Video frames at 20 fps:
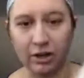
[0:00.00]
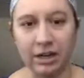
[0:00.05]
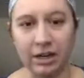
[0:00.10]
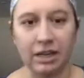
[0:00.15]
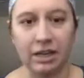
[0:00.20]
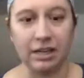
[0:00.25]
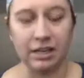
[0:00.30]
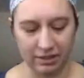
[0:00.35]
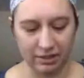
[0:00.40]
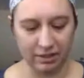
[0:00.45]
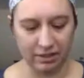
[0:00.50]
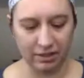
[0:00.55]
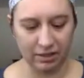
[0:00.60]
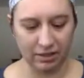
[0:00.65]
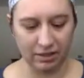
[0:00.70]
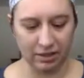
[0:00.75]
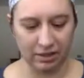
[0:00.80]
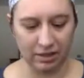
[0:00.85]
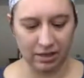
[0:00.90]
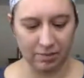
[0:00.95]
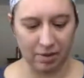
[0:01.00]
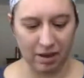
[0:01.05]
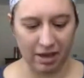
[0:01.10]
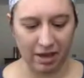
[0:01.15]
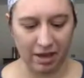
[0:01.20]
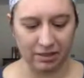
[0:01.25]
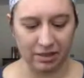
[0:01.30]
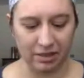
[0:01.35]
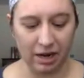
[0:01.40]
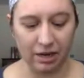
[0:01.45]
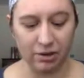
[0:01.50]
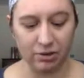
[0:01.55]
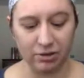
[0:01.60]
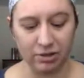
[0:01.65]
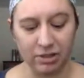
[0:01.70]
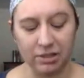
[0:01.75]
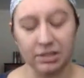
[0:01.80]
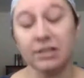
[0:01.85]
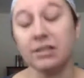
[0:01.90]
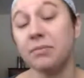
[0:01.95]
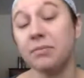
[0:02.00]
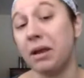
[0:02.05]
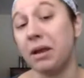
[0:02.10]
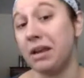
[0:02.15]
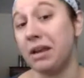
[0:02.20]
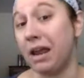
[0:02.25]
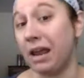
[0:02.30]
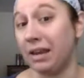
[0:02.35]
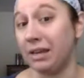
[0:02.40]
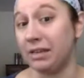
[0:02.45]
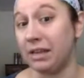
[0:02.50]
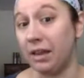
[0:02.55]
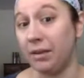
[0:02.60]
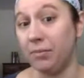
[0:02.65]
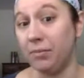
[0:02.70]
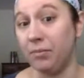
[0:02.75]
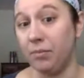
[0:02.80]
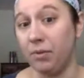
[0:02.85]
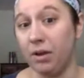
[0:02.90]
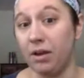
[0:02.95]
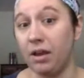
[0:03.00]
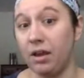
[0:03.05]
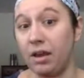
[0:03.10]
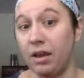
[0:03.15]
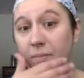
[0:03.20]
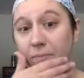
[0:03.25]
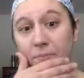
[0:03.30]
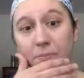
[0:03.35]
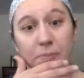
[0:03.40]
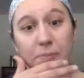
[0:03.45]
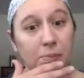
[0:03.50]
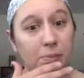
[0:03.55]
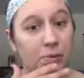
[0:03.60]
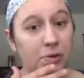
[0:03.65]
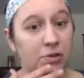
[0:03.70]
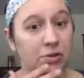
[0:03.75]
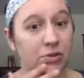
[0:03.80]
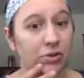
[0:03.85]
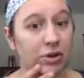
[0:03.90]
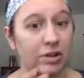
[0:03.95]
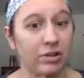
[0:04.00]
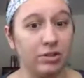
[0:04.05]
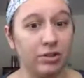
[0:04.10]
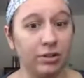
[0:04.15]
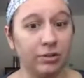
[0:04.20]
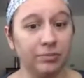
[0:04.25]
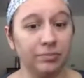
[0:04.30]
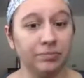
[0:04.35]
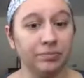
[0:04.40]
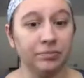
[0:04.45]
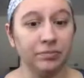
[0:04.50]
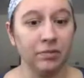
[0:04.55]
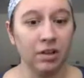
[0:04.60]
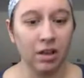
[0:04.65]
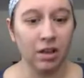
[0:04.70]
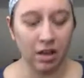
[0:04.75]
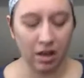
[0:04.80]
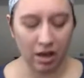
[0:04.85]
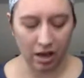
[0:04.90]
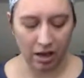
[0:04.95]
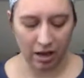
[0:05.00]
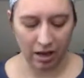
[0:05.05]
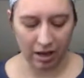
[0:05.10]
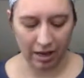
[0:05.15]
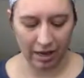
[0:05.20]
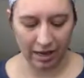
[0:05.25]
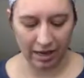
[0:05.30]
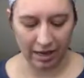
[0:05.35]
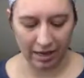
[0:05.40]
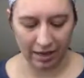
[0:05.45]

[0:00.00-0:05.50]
is the best. I use this as my nighttime moisturizer. I